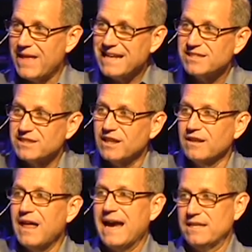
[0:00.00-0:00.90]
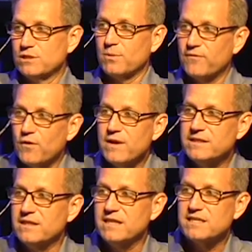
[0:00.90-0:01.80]
That's the light. He's referring
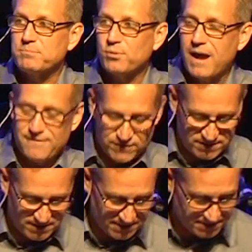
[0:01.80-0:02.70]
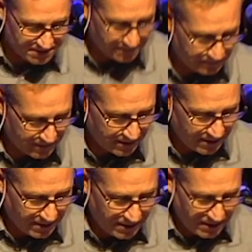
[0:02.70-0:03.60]
to these prophecies.
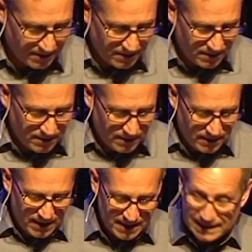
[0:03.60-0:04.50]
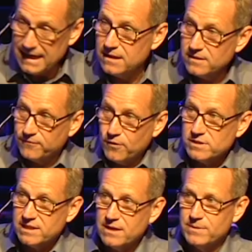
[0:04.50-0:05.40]
And again, the
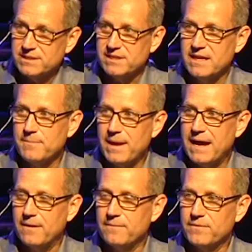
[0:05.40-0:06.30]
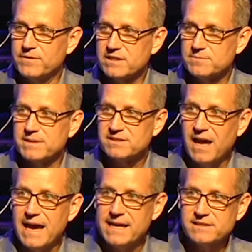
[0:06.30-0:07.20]
first thing we see about this
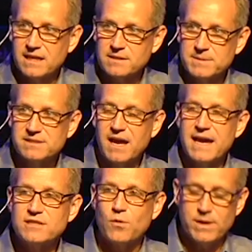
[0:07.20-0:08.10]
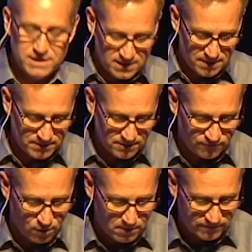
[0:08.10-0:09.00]
Messiah is that the Messiah is going to come in the
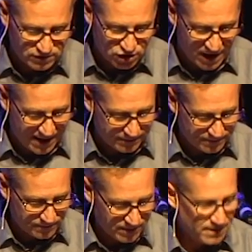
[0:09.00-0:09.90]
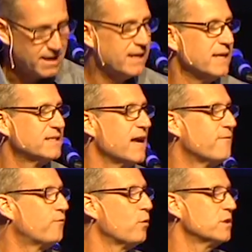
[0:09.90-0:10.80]
form of a child. In Isaiah
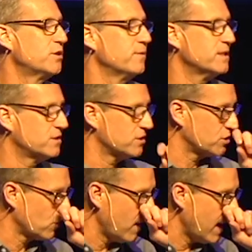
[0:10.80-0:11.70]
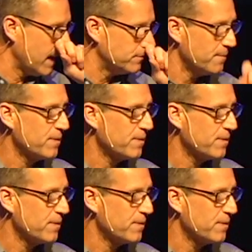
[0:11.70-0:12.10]
4:2, he's described